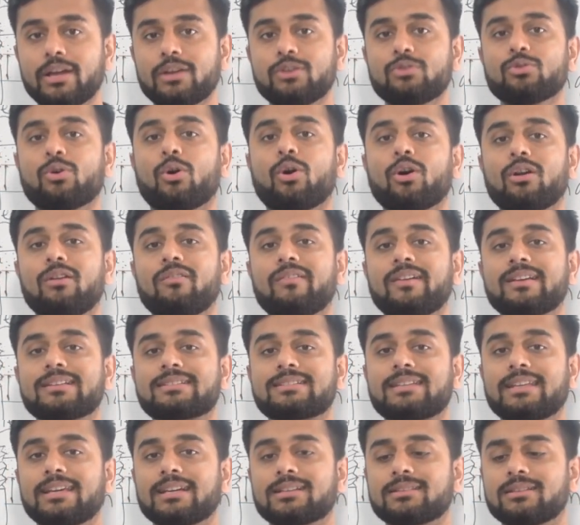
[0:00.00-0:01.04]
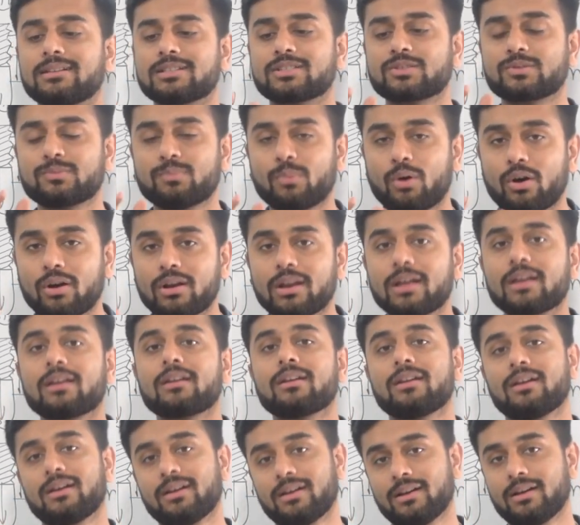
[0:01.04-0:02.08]
You always take the
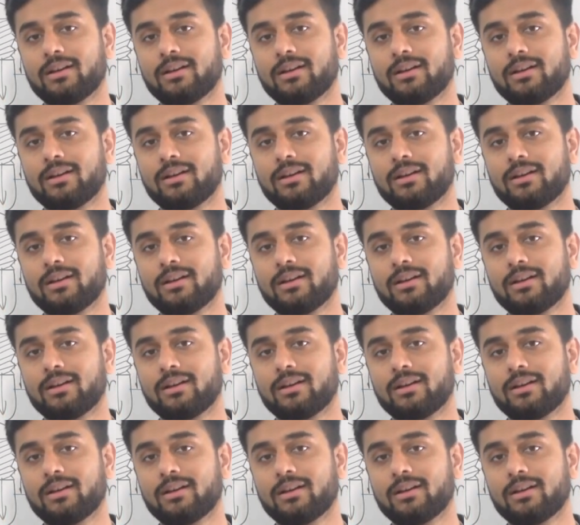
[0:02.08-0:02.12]
smaller